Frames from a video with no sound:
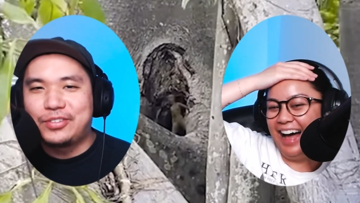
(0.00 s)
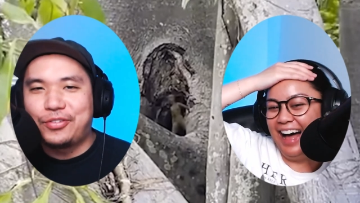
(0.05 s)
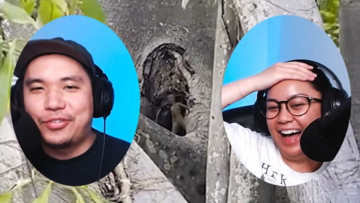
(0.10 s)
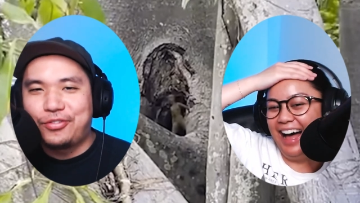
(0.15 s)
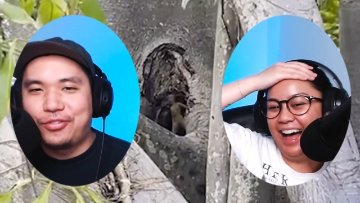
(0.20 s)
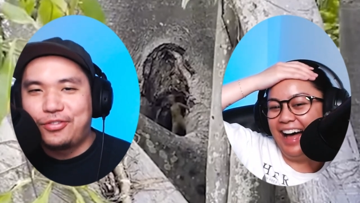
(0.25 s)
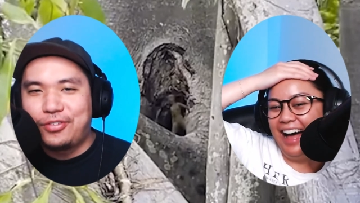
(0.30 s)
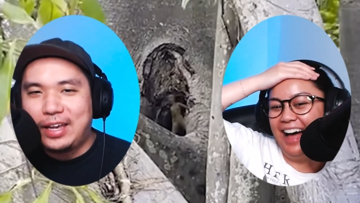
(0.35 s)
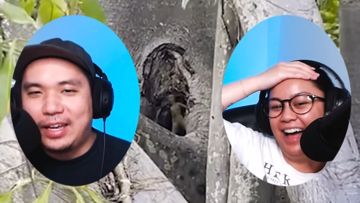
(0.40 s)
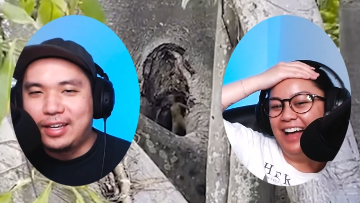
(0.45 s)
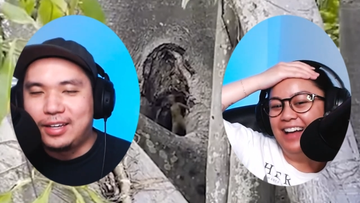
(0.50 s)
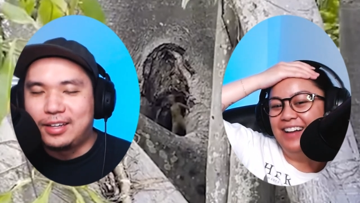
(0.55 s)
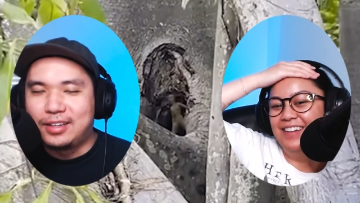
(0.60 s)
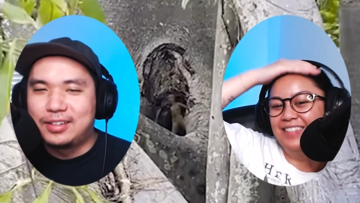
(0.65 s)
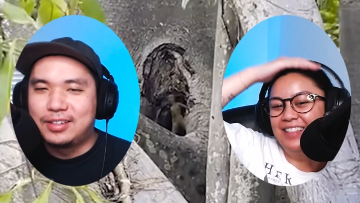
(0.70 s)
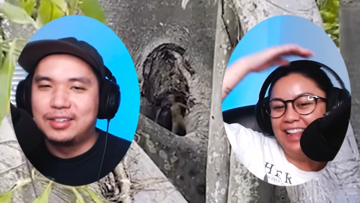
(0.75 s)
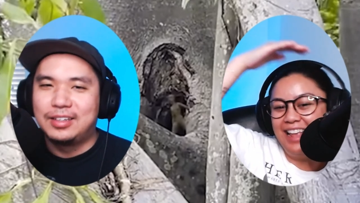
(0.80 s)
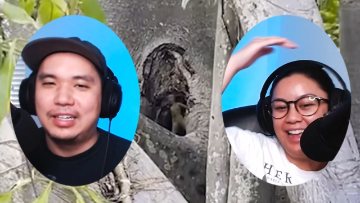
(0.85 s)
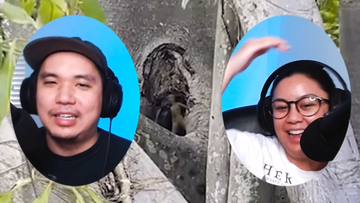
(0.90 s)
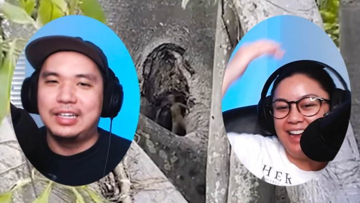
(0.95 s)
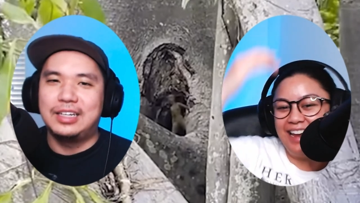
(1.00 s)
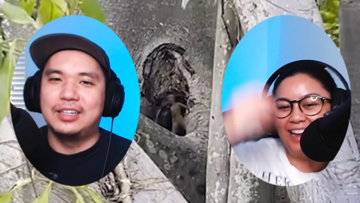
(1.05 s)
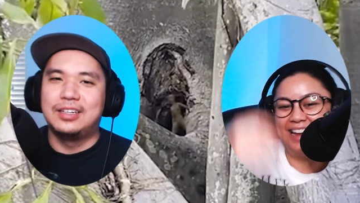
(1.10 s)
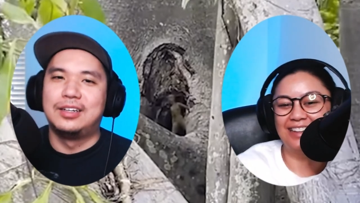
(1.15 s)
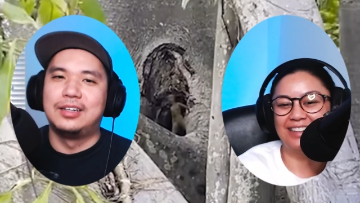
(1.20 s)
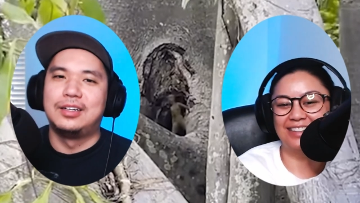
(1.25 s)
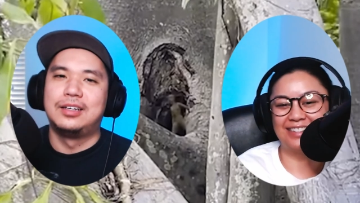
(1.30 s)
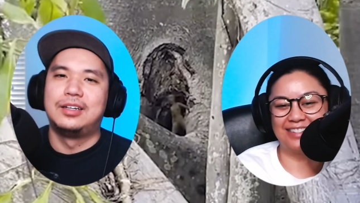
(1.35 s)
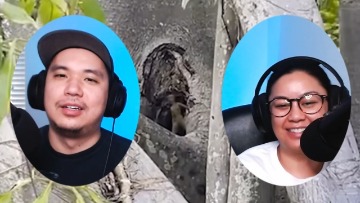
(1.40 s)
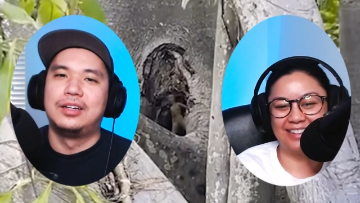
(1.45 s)
Speaker 1: fake.
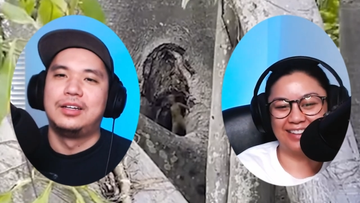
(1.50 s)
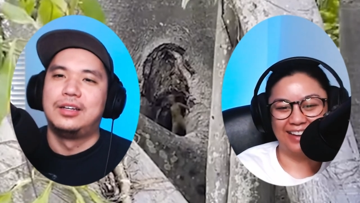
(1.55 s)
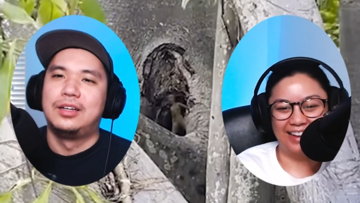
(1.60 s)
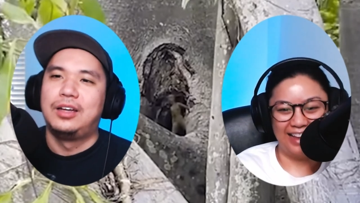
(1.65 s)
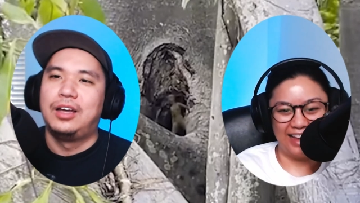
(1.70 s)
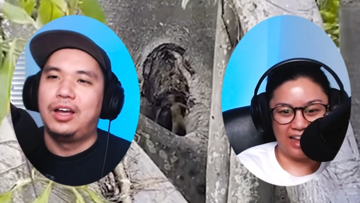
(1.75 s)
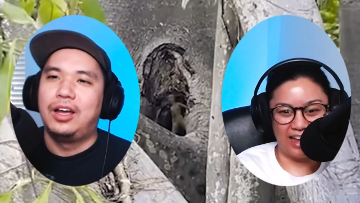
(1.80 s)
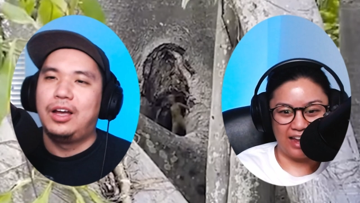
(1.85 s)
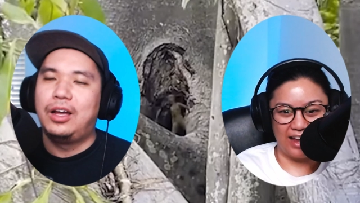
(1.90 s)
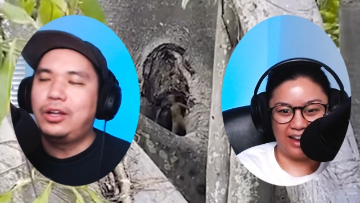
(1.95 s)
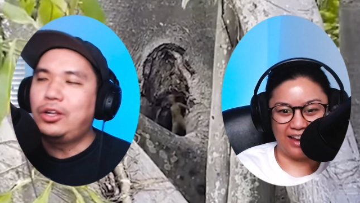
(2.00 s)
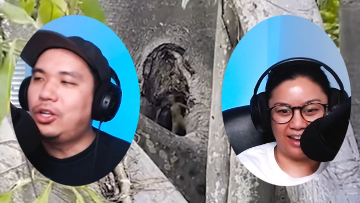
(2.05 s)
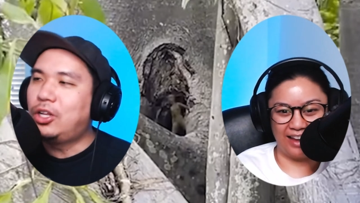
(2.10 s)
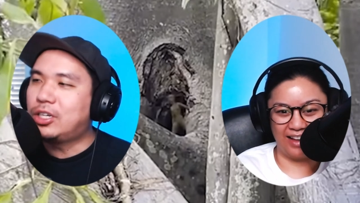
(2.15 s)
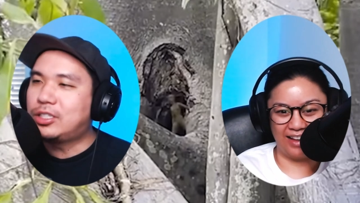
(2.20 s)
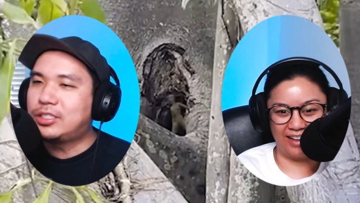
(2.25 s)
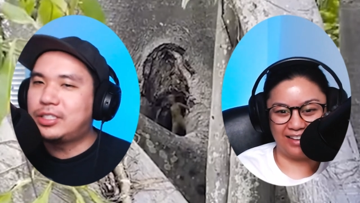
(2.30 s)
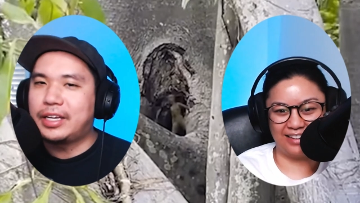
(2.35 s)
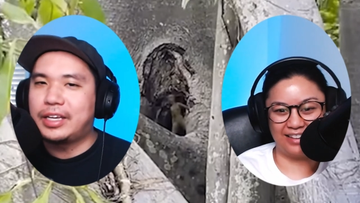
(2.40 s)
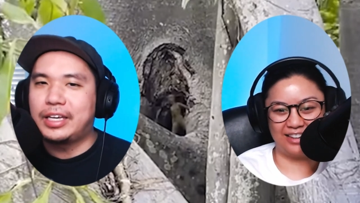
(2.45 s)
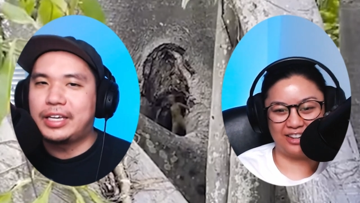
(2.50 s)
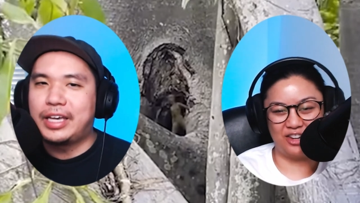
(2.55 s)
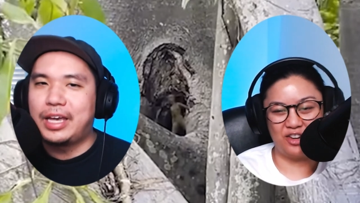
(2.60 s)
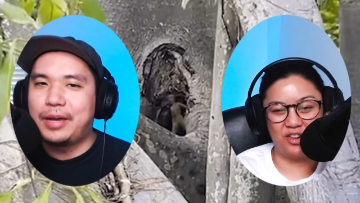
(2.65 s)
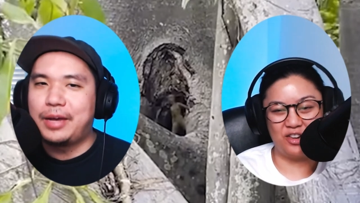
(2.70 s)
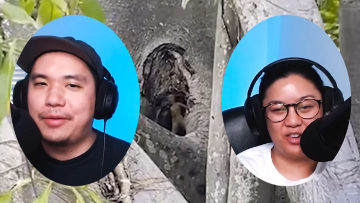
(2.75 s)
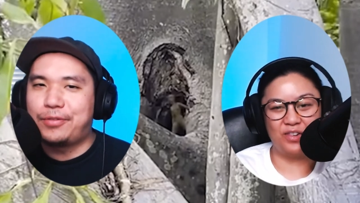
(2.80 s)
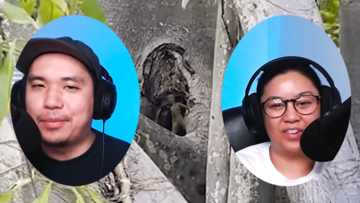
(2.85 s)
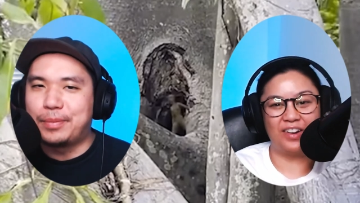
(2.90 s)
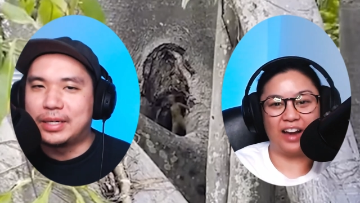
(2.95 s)
It looks like it
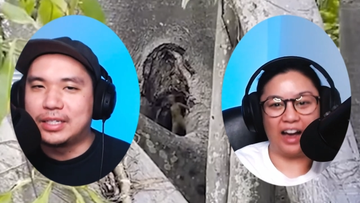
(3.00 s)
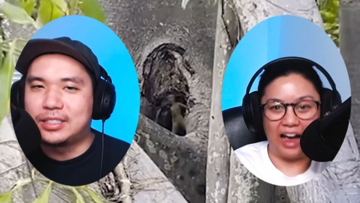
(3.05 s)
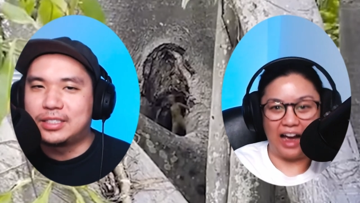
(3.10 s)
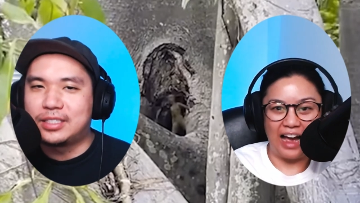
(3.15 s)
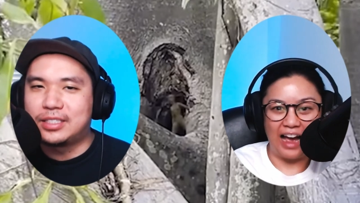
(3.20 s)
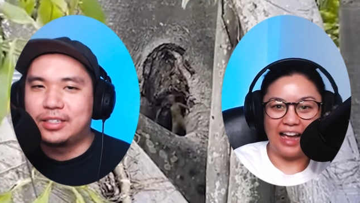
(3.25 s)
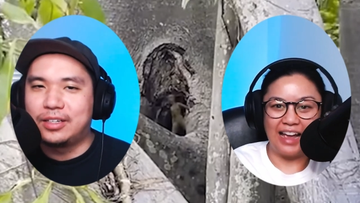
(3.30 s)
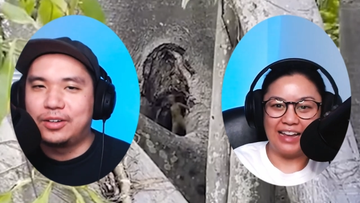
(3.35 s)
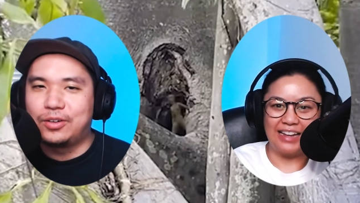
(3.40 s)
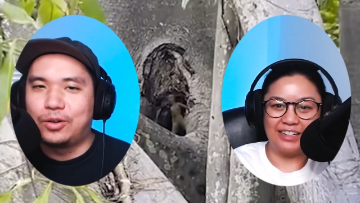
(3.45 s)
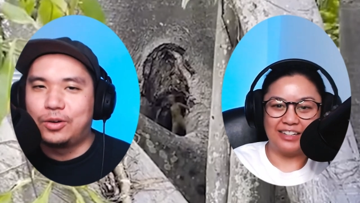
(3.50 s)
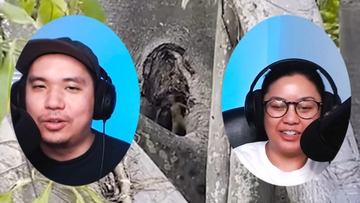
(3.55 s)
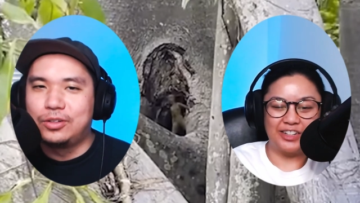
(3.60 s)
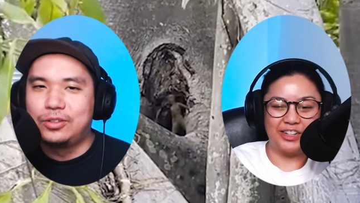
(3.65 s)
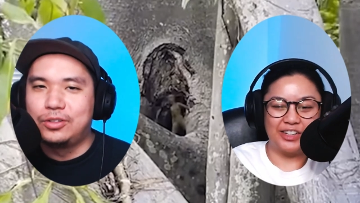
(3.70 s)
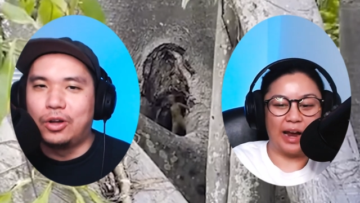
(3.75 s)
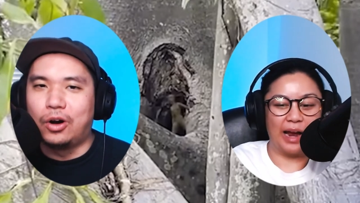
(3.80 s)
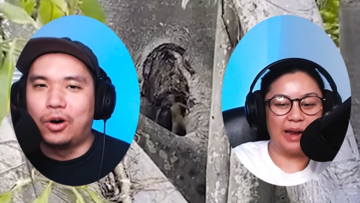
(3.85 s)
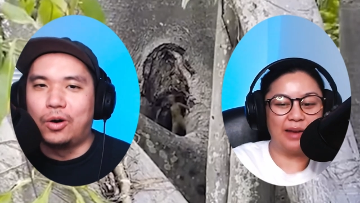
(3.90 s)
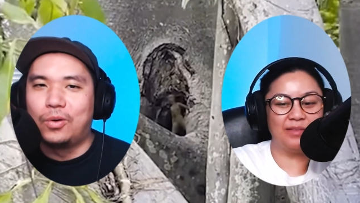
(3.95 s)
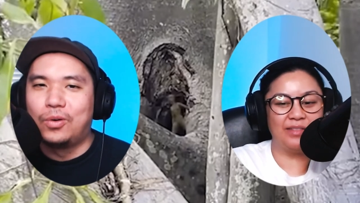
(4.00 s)
came from a no.